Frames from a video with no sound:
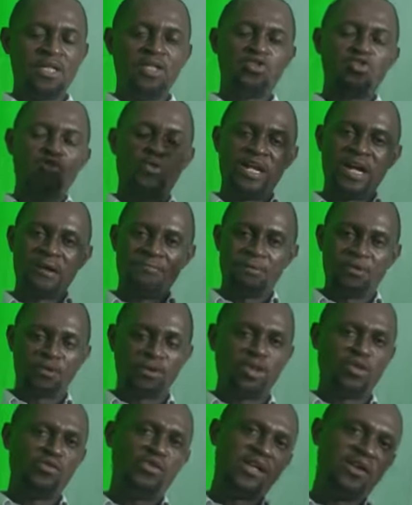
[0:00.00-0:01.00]
to
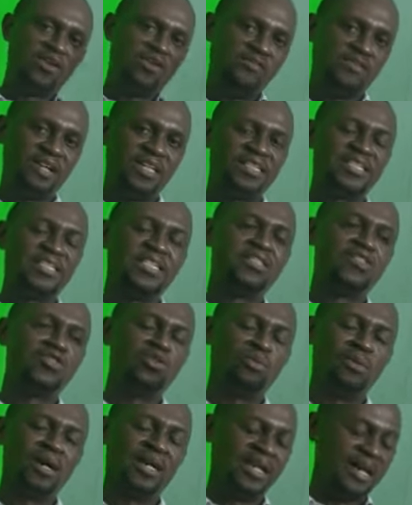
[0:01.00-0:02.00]
reapportion the overheads is
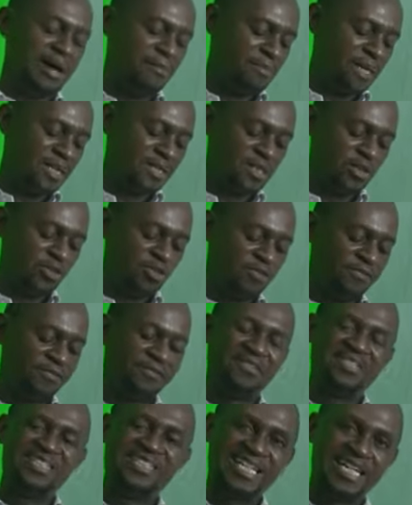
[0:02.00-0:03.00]
normally a matter
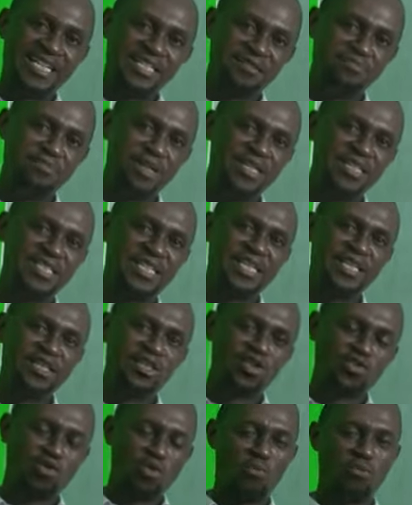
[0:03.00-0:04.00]
of judgment
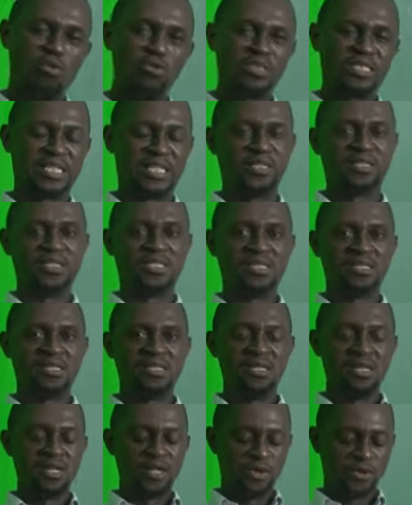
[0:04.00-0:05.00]
and common sense.
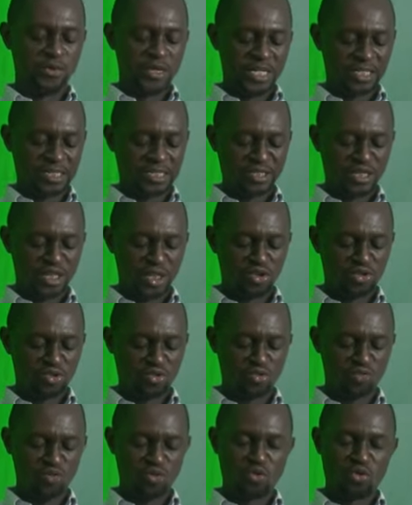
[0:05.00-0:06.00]
You just need to
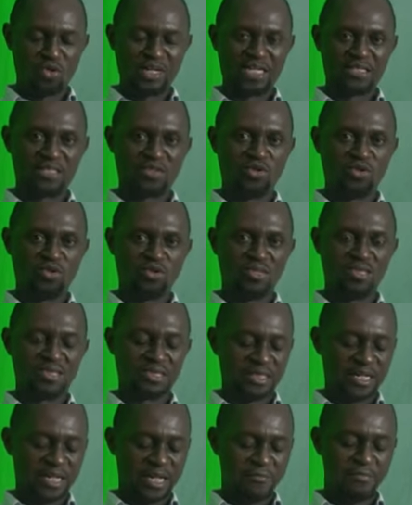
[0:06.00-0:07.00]
look at those
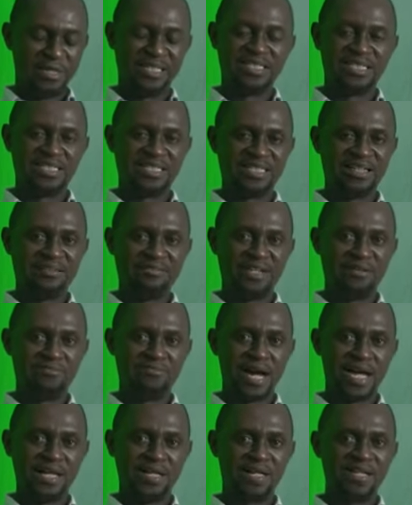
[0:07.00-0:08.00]
bases given
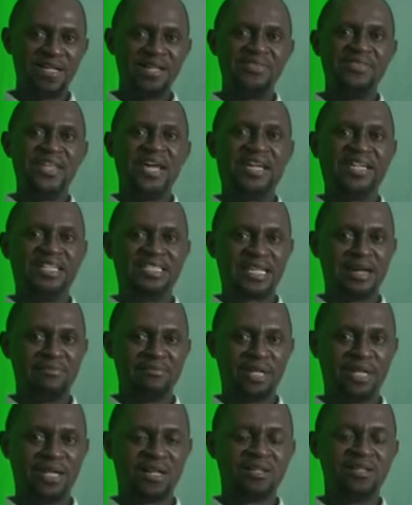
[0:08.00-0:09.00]
by the
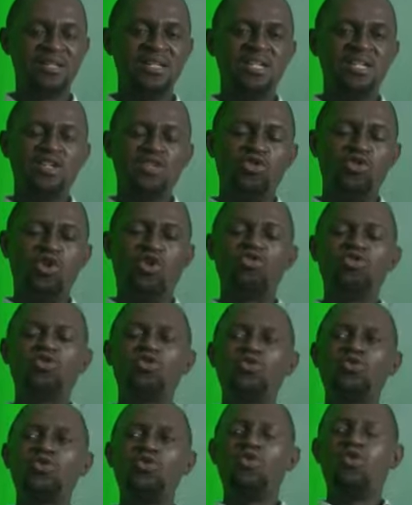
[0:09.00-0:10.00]
examiner.
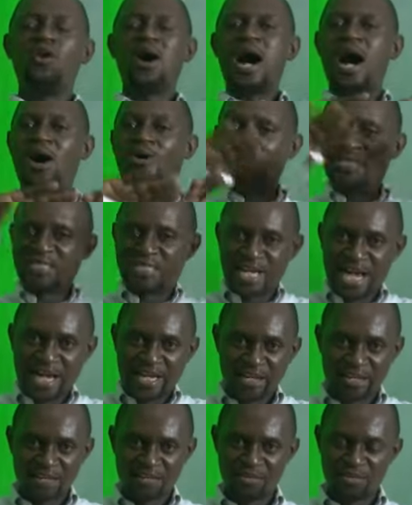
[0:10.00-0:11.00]
Don't go
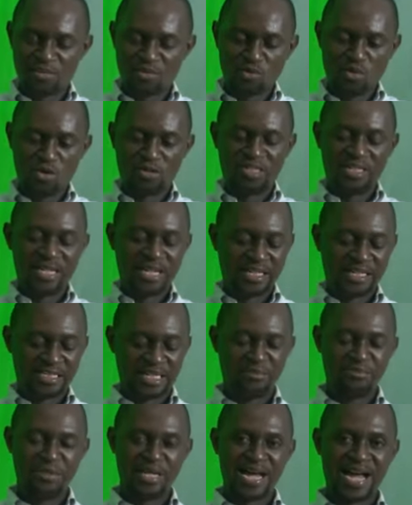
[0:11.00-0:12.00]
outside what the
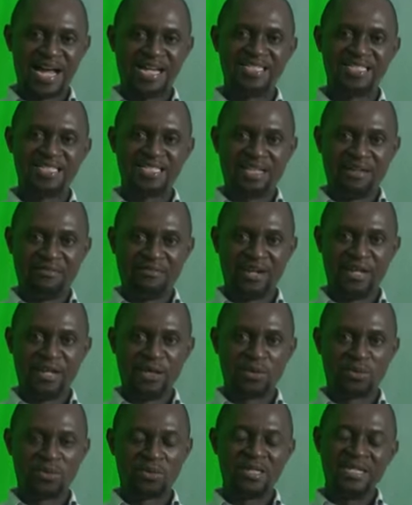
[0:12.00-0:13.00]
examiner has given
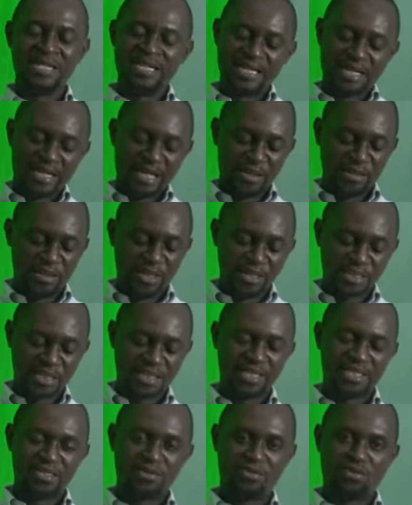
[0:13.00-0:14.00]
you. In this
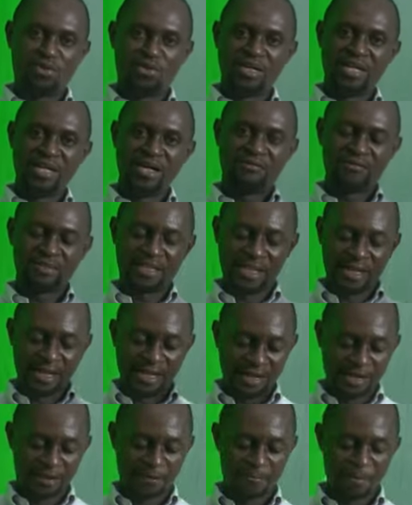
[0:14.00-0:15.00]
case, we only have
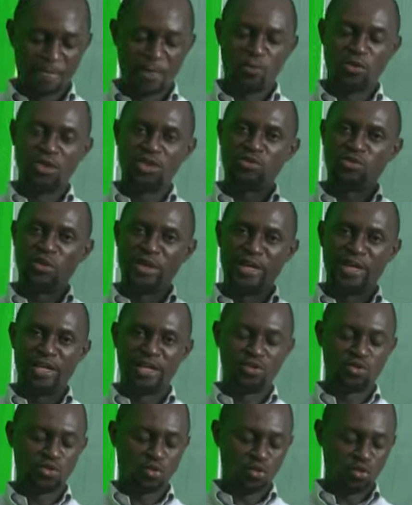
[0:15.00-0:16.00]
3 which we
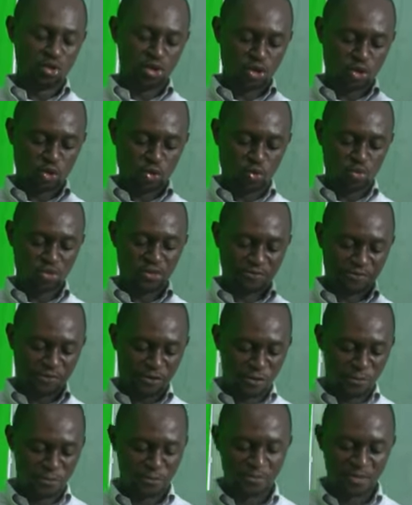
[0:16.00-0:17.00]
need to choose
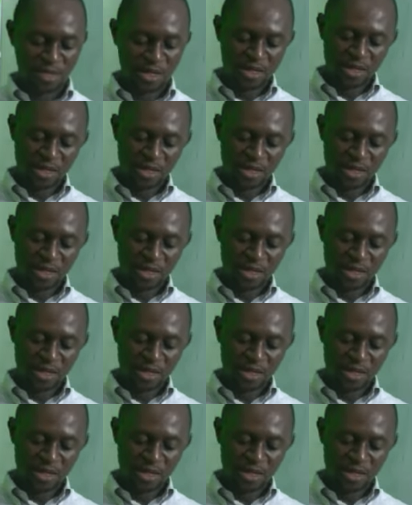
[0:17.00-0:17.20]
from.